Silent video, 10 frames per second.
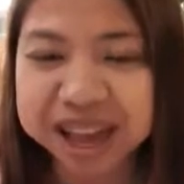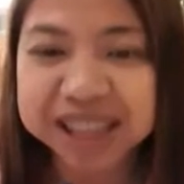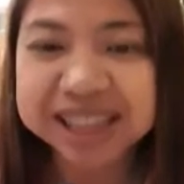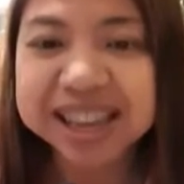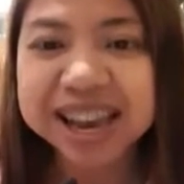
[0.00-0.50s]

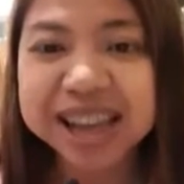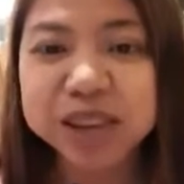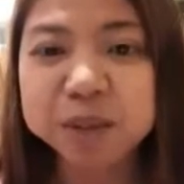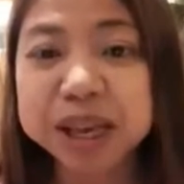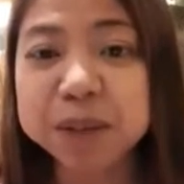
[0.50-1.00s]
that
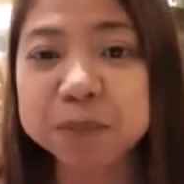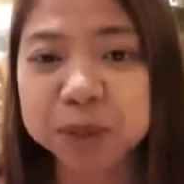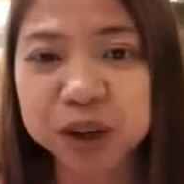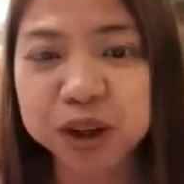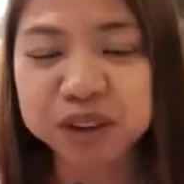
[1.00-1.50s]
and you become
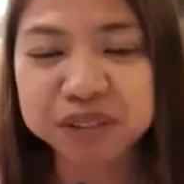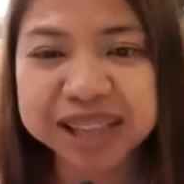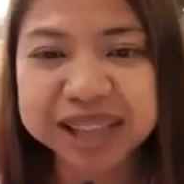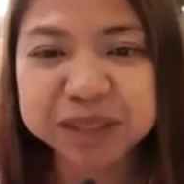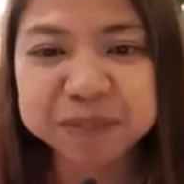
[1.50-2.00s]
more confident.